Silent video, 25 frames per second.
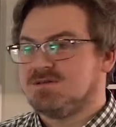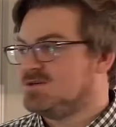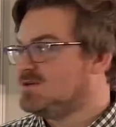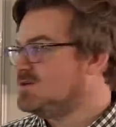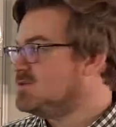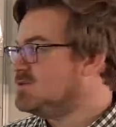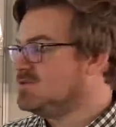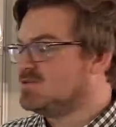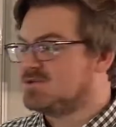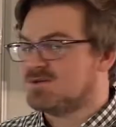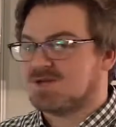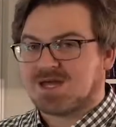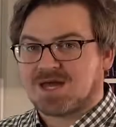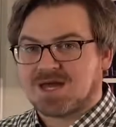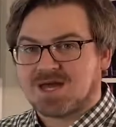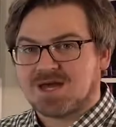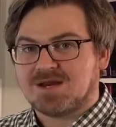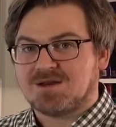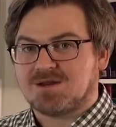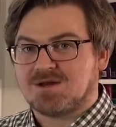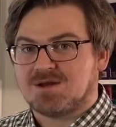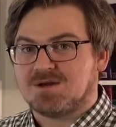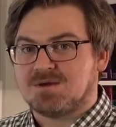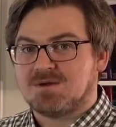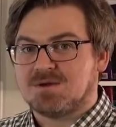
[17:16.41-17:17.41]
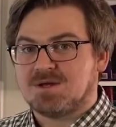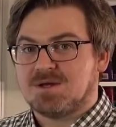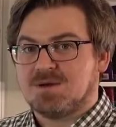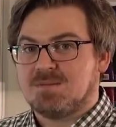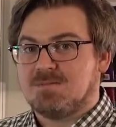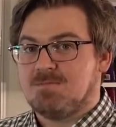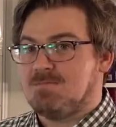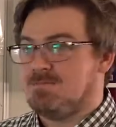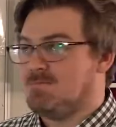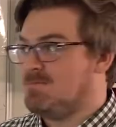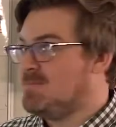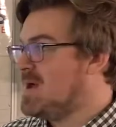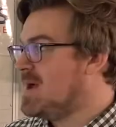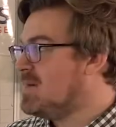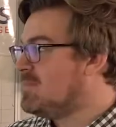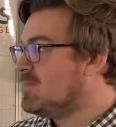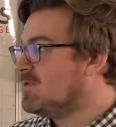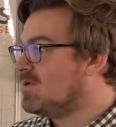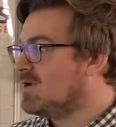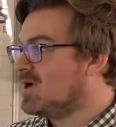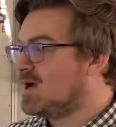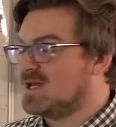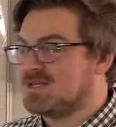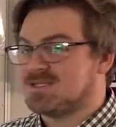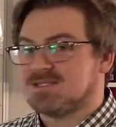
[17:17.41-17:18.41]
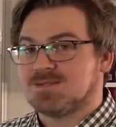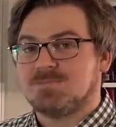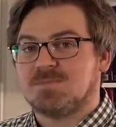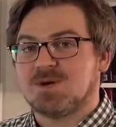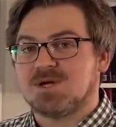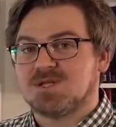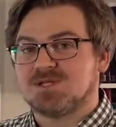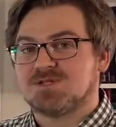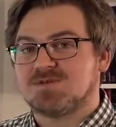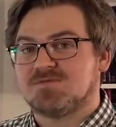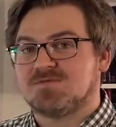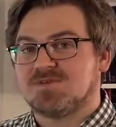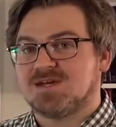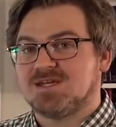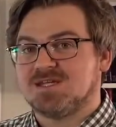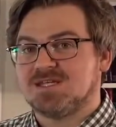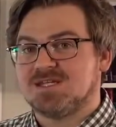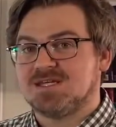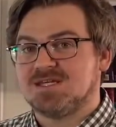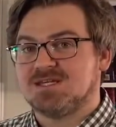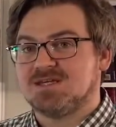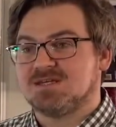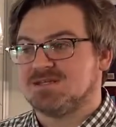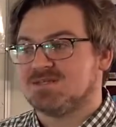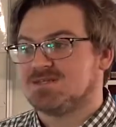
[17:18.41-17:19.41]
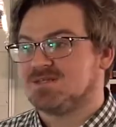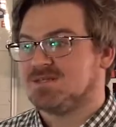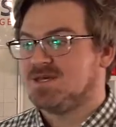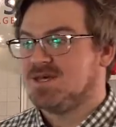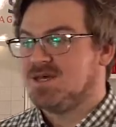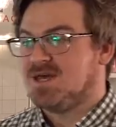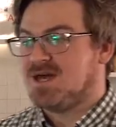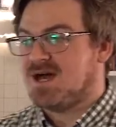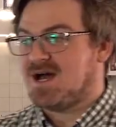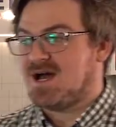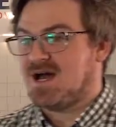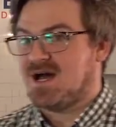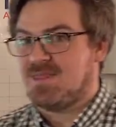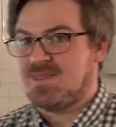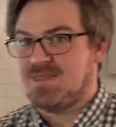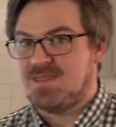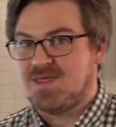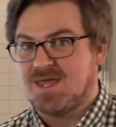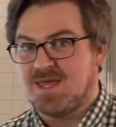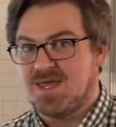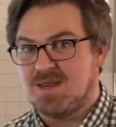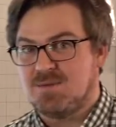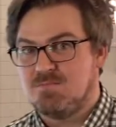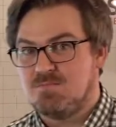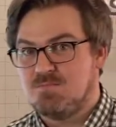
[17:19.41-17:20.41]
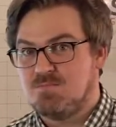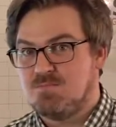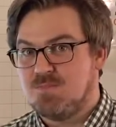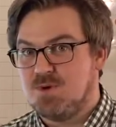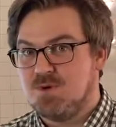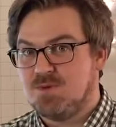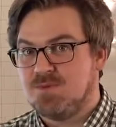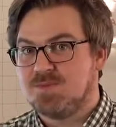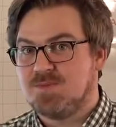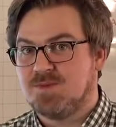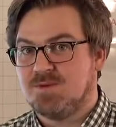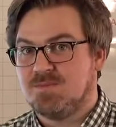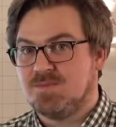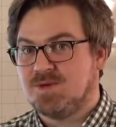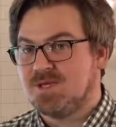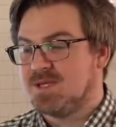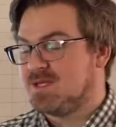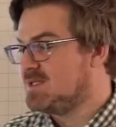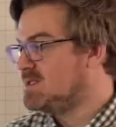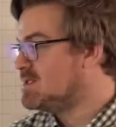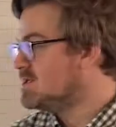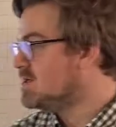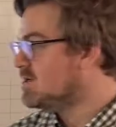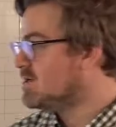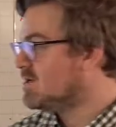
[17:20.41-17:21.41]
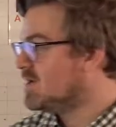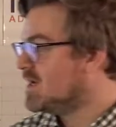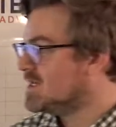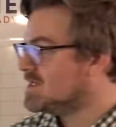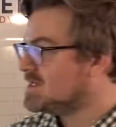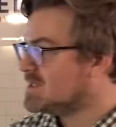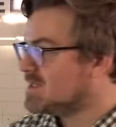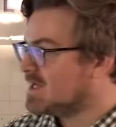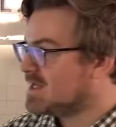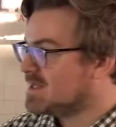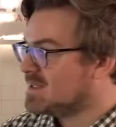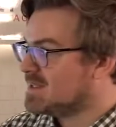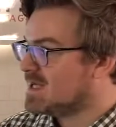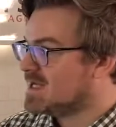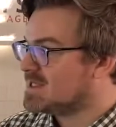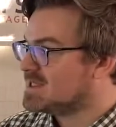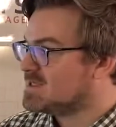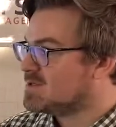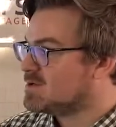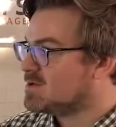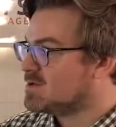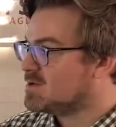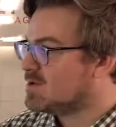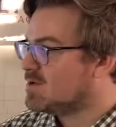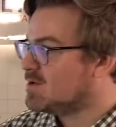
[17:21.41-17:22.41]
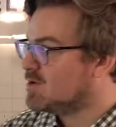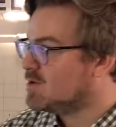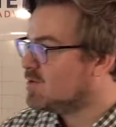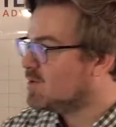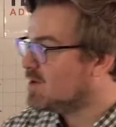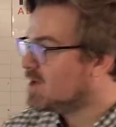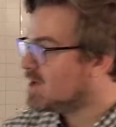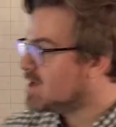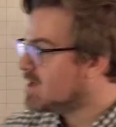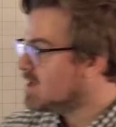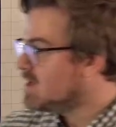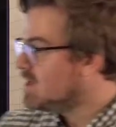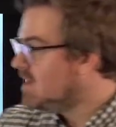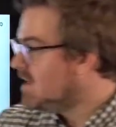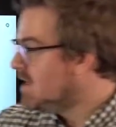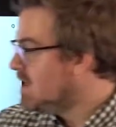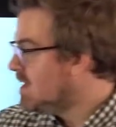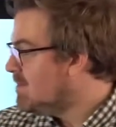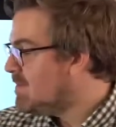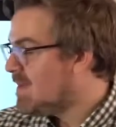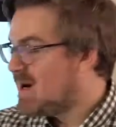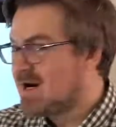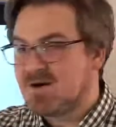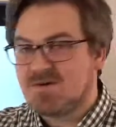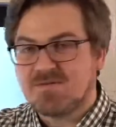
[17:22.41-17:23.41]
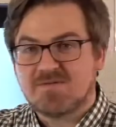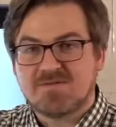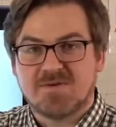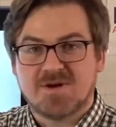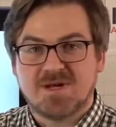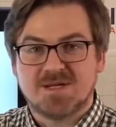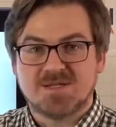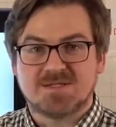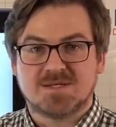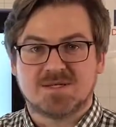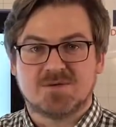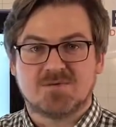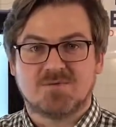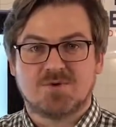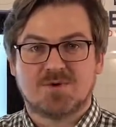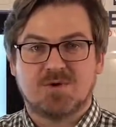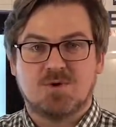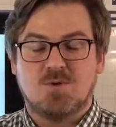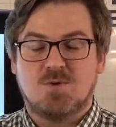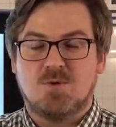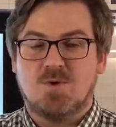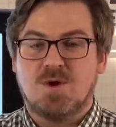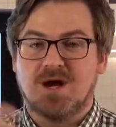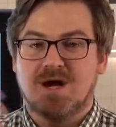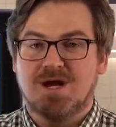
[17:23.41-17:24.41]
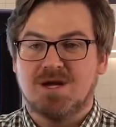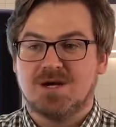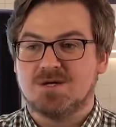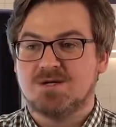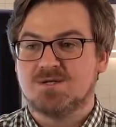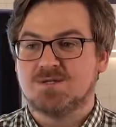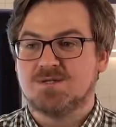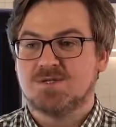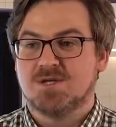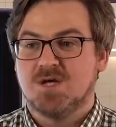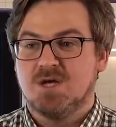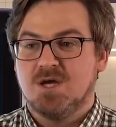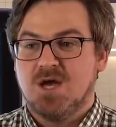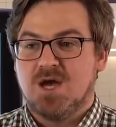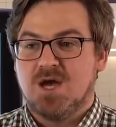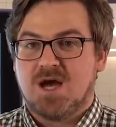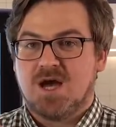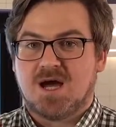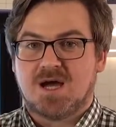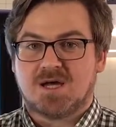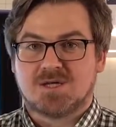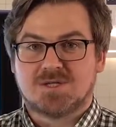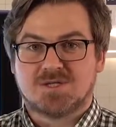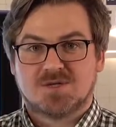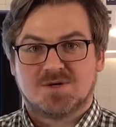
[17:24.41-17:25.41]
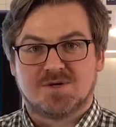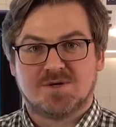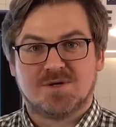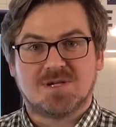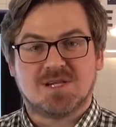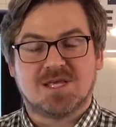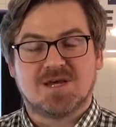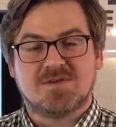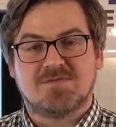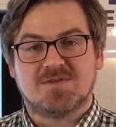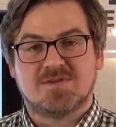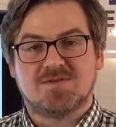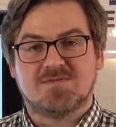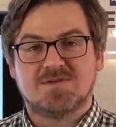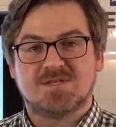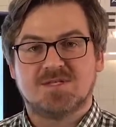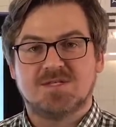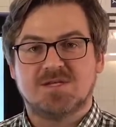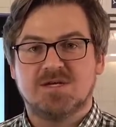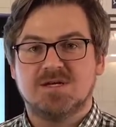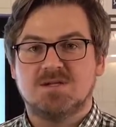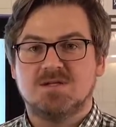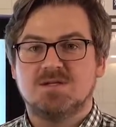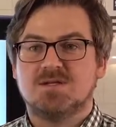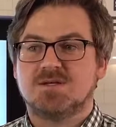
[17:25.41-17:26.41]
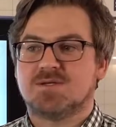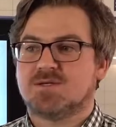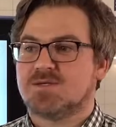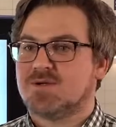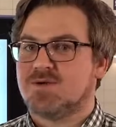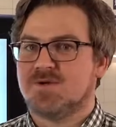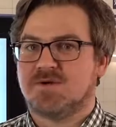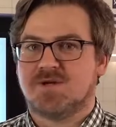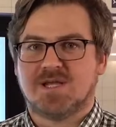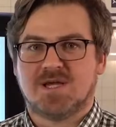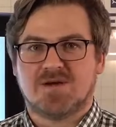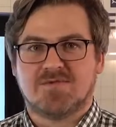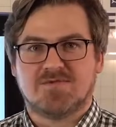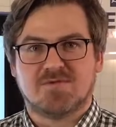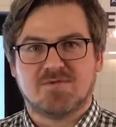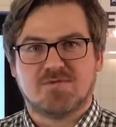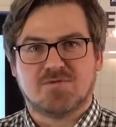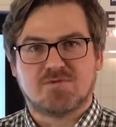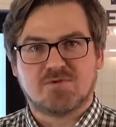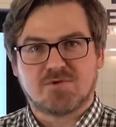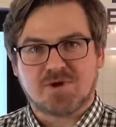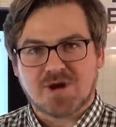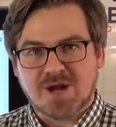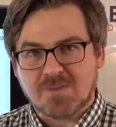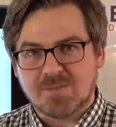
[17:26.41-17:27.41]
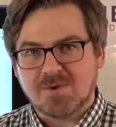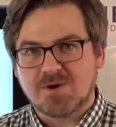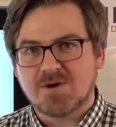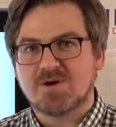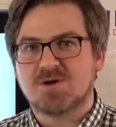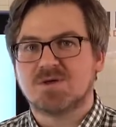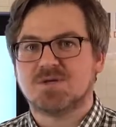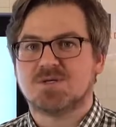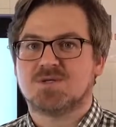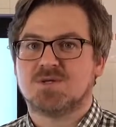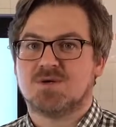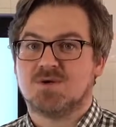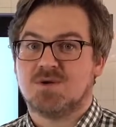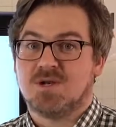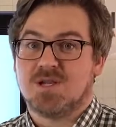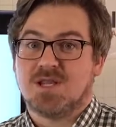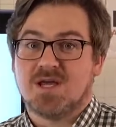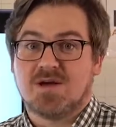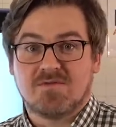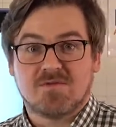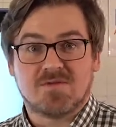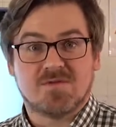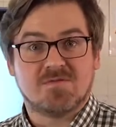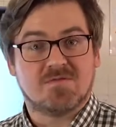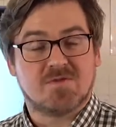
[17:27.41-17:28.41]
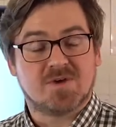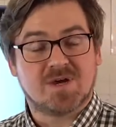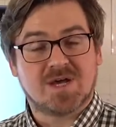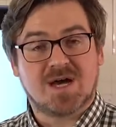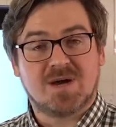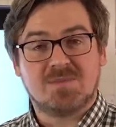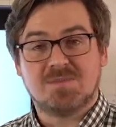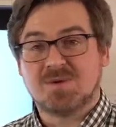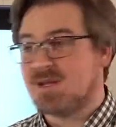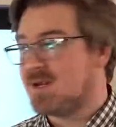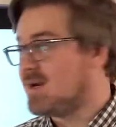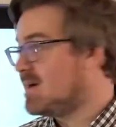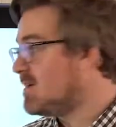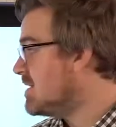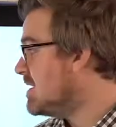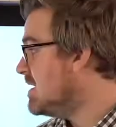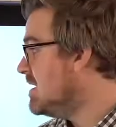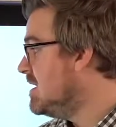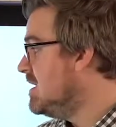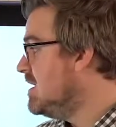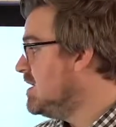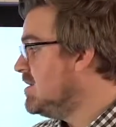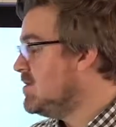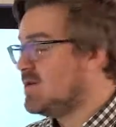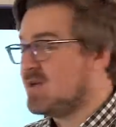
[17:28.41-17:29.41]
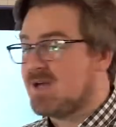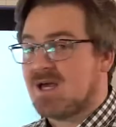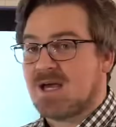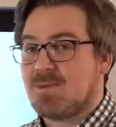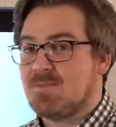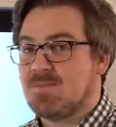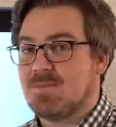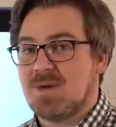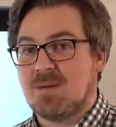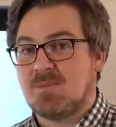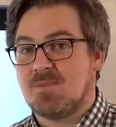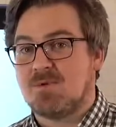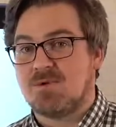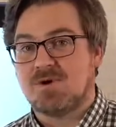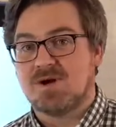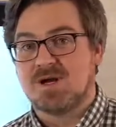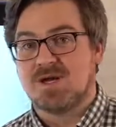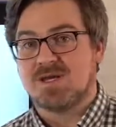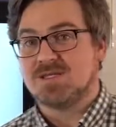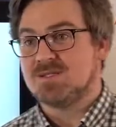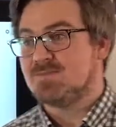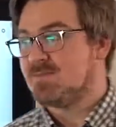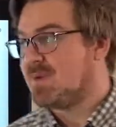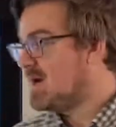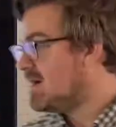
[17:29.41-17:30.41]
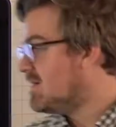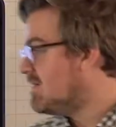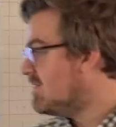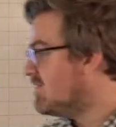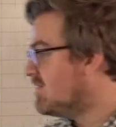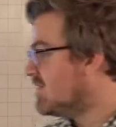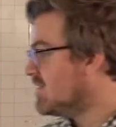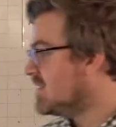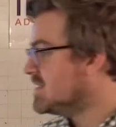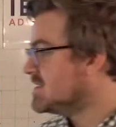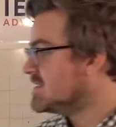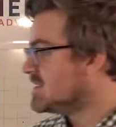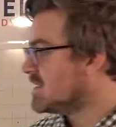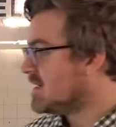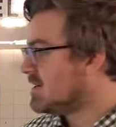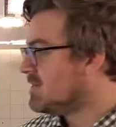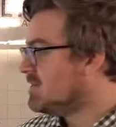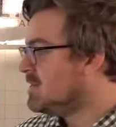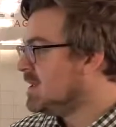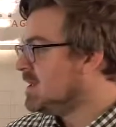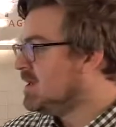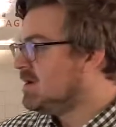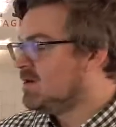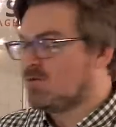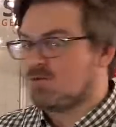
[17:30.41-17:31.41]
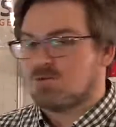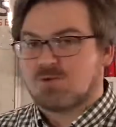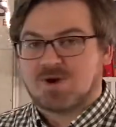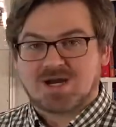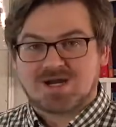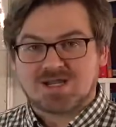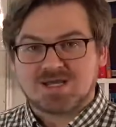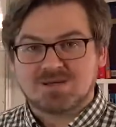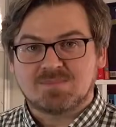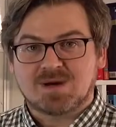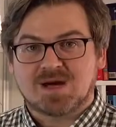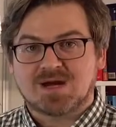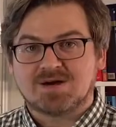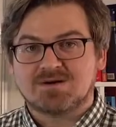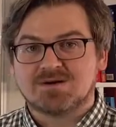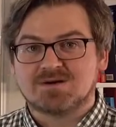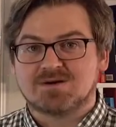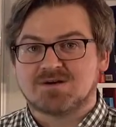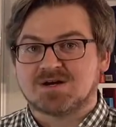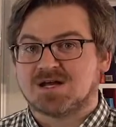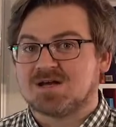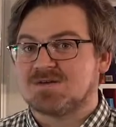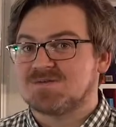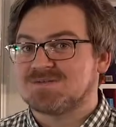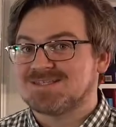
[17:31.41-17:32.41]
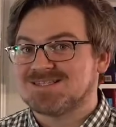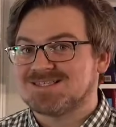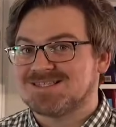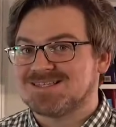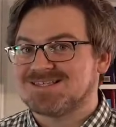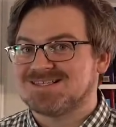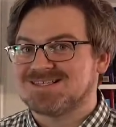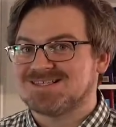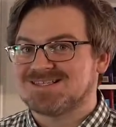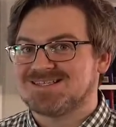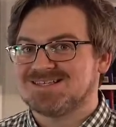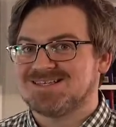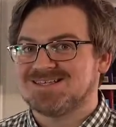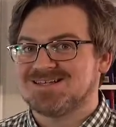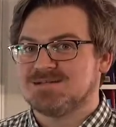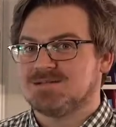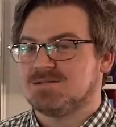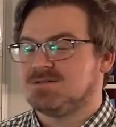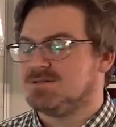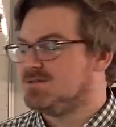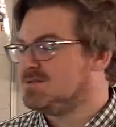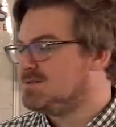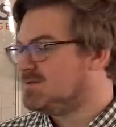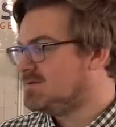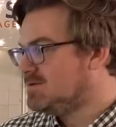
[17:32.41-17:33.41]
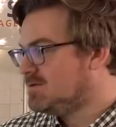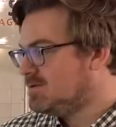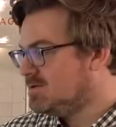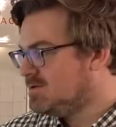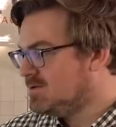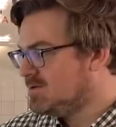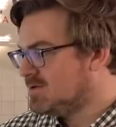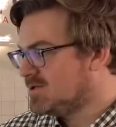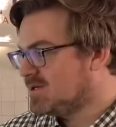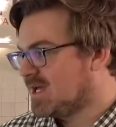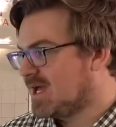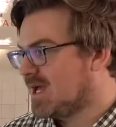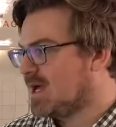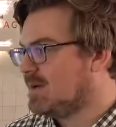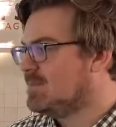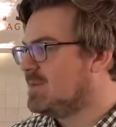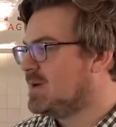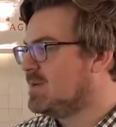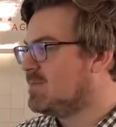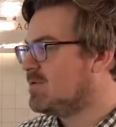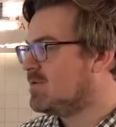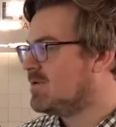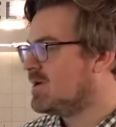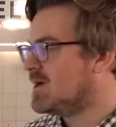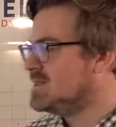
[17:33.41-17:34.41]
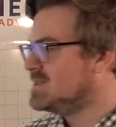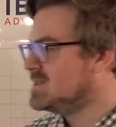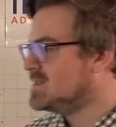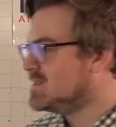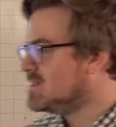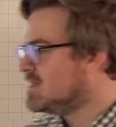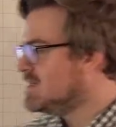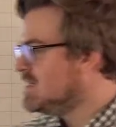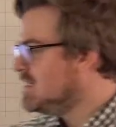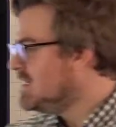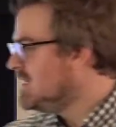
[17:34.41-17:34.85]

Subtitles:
You cannot memorize a bunch of ideas and then put them into your essay. That's not going to work. Paraphrasing requires a certain level of skill, a certain level of grammar, a certain level of vocabulary. You can't memorize paraphrasing. Writing paragraphs is a skill. You can't memorize it.